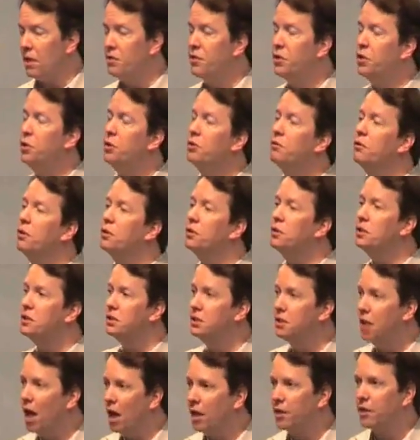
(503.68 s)
The universe
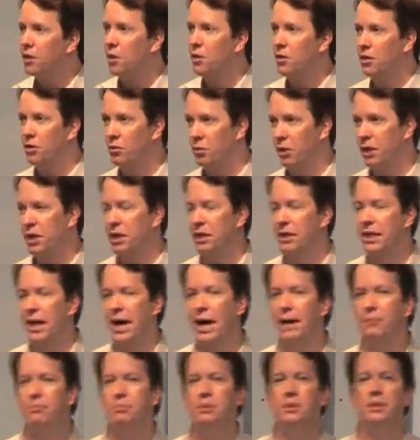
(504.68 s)
is not going to
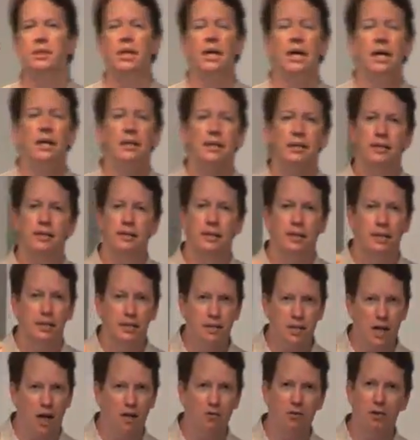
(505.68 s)
recollapse. This is a
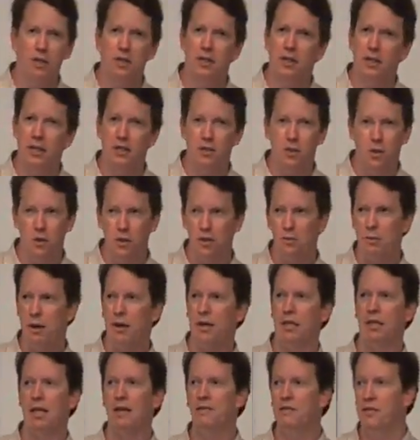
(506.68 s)
discovery that is only
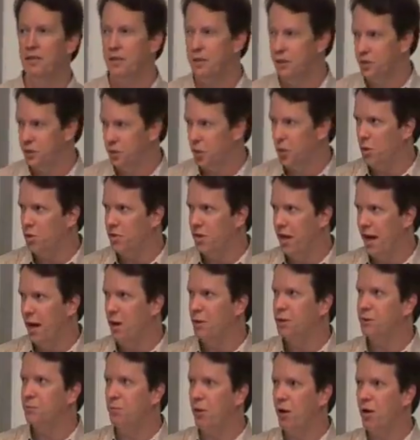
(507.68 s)
about 11 years old
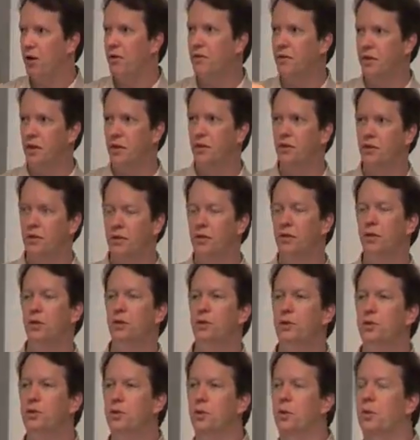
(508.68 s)
now. It's part of the
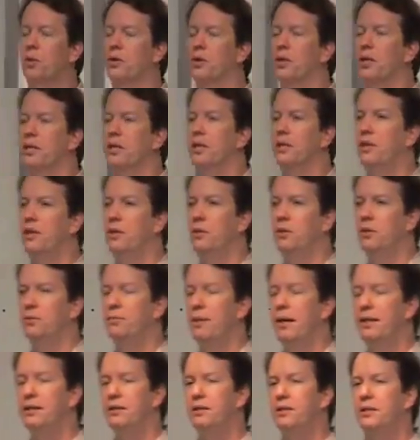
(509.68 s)
news story that he was
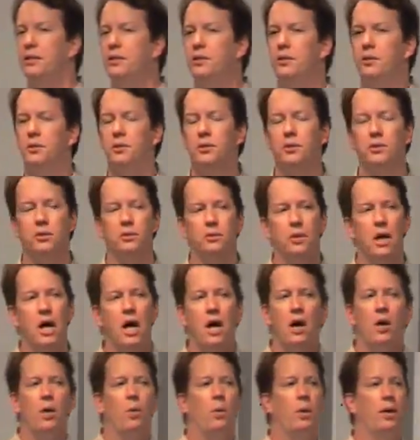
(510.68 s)
mentioning to you.
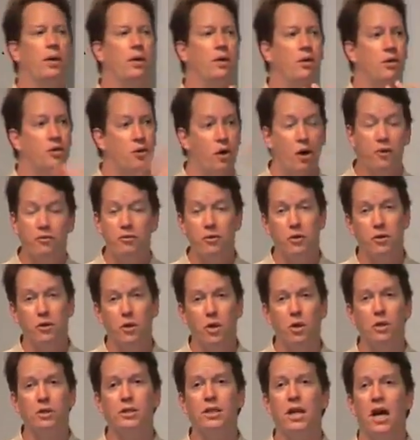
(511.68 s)
We thought for a
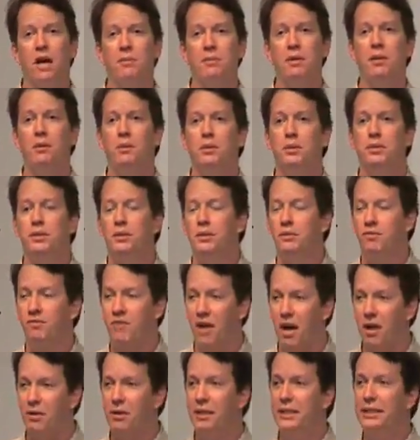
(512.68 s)
long time that it was
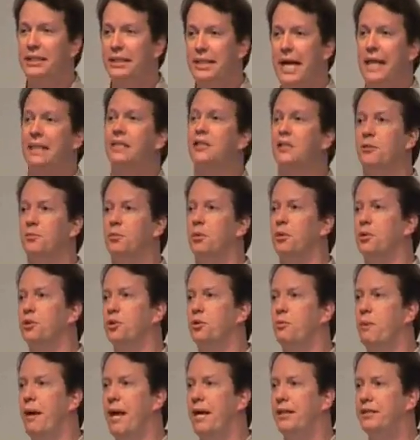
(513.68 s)
very sensible
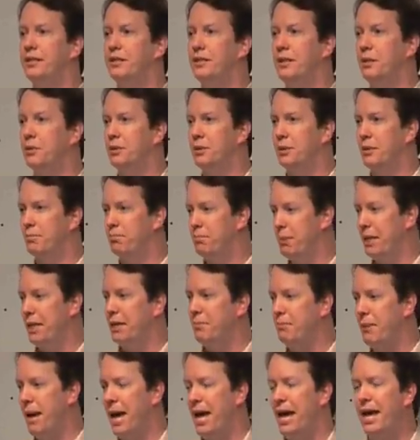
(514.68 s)
to imagine there was a
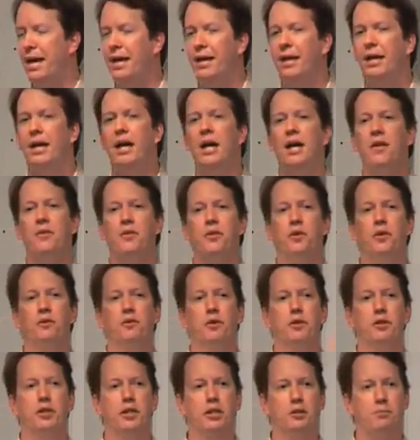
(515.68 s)
big bang, the
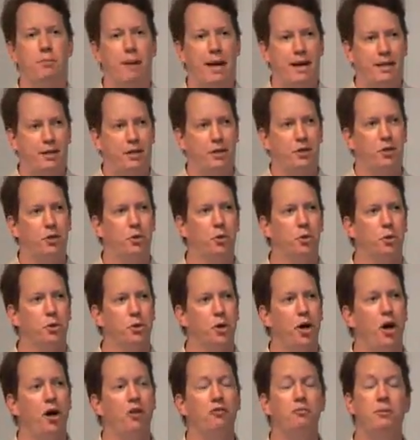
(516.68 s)
universe expanded and
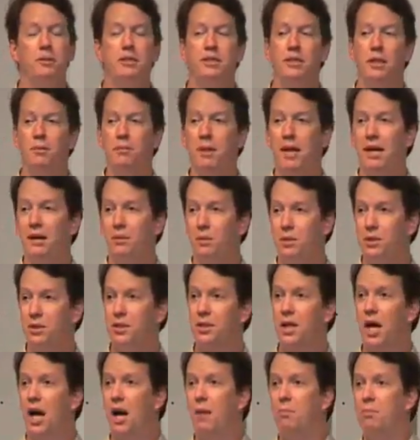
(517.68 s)
cooled off, but someday it would
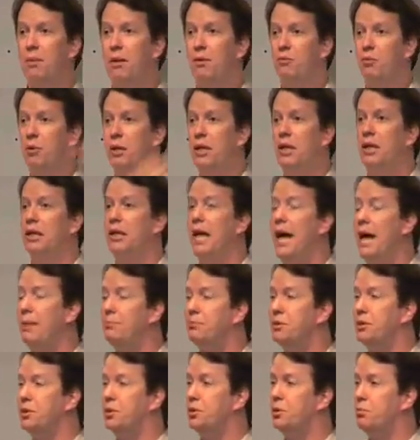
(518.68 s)
stop and
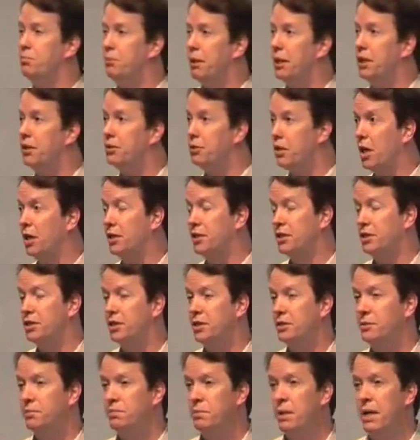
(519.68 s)
recollapse into a big
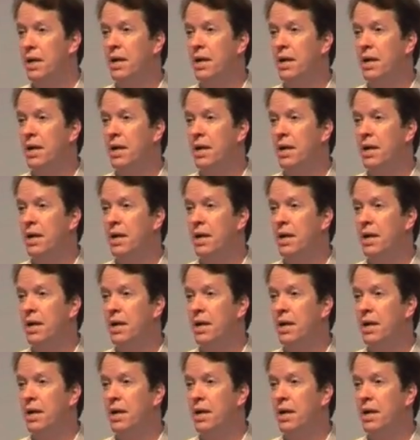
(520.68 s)
crunch.